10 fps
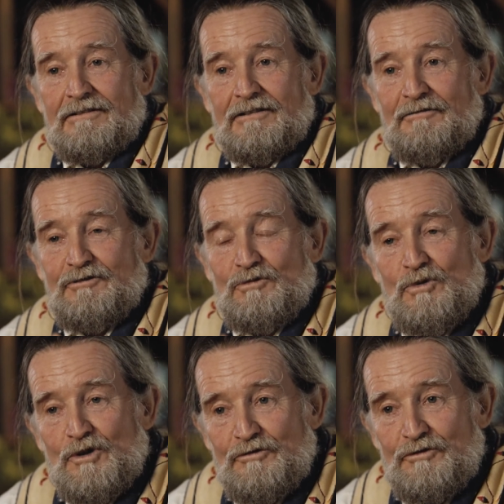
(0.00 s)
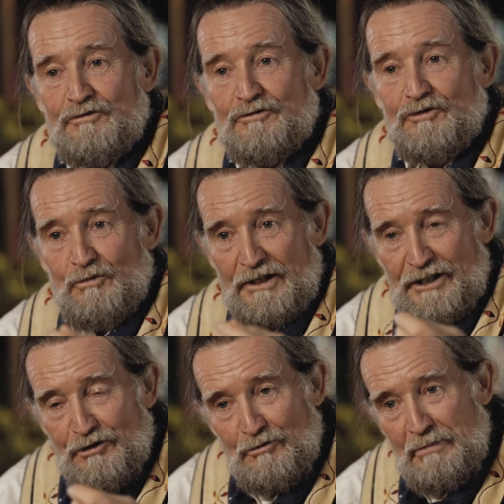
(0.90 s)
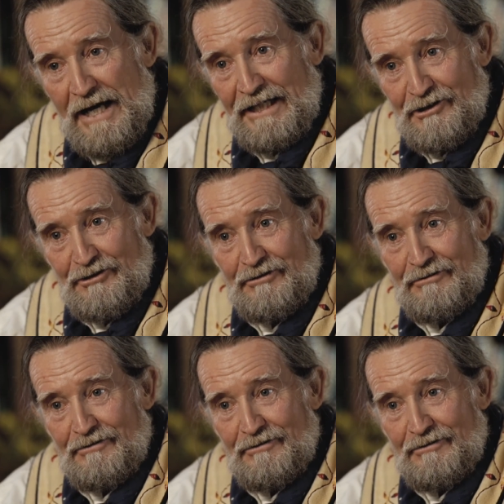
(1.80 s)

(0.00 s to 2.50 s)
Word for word: of the wolf, the one that you banished